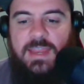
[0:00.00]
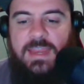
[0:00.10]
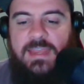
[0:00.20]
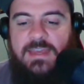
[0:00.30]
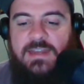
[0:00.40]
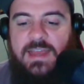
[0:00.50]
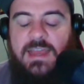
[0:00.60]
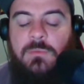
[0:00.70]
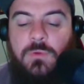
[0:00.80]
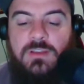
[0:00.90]
And
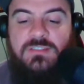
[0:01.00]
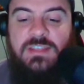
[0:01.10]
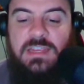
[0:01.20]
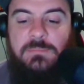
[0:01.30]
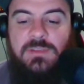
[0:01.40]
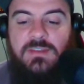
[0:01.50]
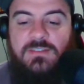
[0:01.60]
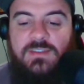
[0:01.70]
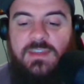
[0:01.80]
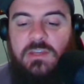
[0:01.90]
I want to see him
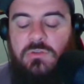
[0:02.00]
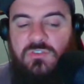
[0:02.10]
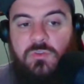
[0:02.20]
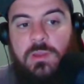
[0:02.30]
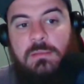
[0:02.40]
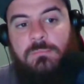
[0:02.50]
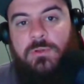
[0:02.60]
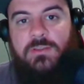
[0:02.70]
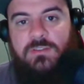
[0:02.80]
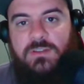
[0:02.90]
continue to
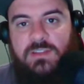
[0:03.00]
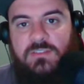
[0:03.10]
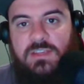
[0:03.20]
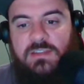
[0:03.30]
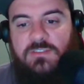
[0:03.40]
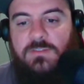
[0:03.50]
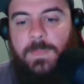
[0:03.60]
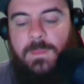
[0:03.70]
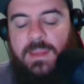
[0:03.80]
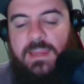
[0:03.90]
imprint on these kids
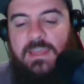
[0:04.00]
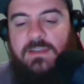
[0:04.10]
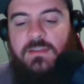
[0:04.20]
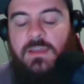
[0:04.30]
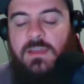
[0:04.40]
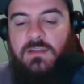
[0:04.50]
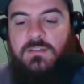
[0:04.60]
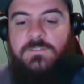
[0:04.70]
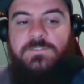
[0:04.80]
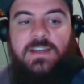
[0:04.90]
and
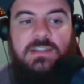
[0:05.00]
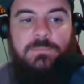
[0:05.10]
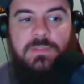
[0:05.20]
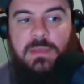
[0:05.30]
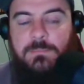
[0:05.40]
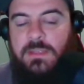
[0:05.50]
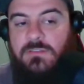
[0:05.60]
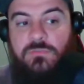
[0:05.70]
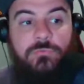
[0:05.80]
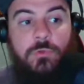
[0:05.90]
develop them
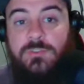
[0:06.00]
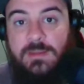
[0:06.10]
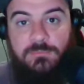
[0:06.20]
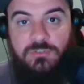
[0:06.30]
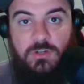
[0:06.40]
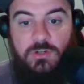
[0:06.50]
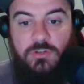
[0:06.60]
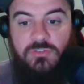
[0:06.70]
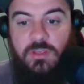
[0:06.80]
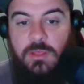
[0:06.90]
into full-time
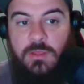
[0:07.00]
starters.